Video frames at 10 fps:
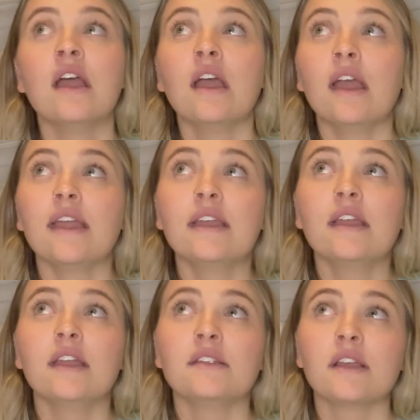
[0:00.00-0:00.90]

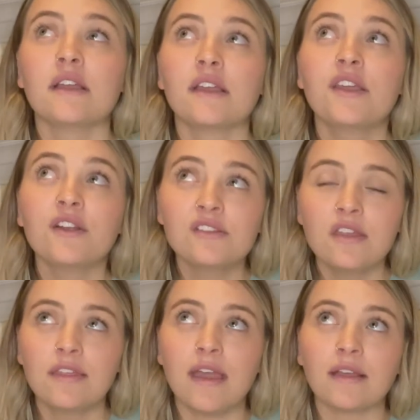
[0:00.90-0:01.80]
And here's the
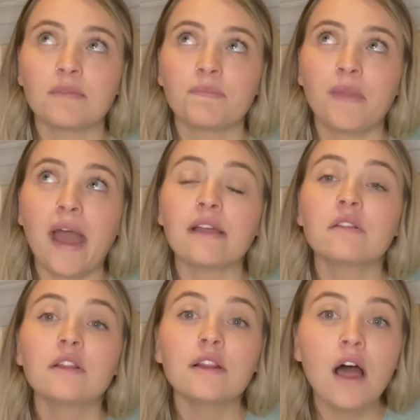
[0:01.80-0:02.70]
thing. I
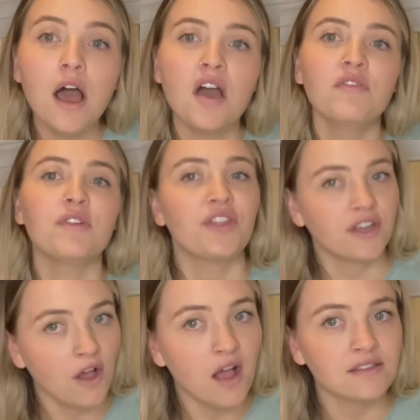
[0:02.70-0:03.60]
love the
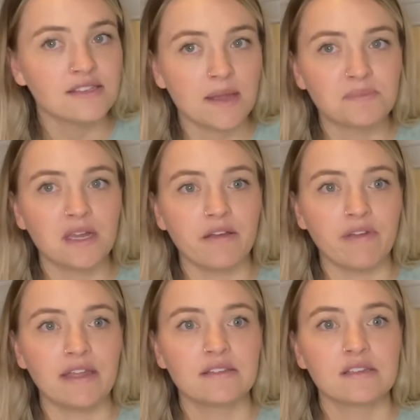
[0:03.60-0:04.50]
concept of
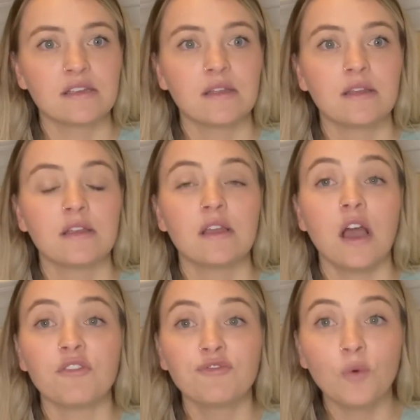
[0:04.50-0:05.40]
it.
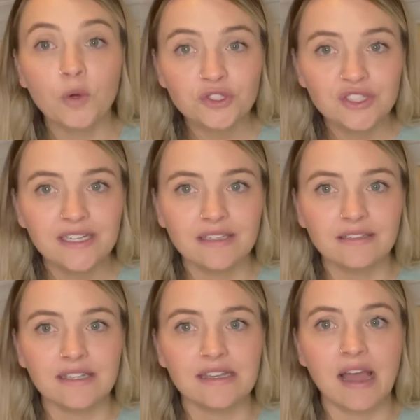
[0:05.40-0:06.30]

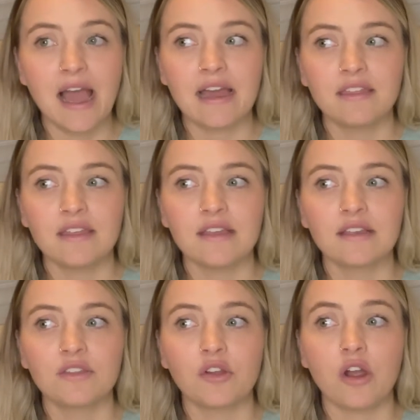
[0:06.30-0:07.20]
Unfortunately, I
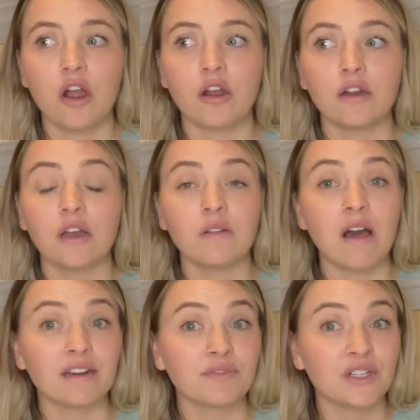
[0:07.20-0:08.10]
think there are a
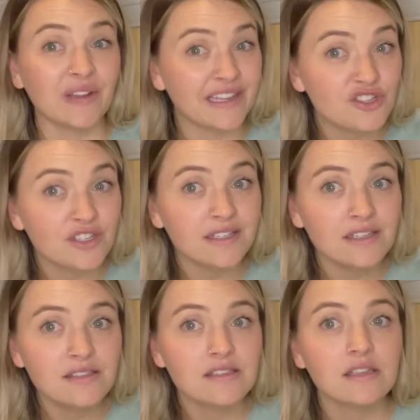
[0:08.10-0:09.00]
lot of glitches.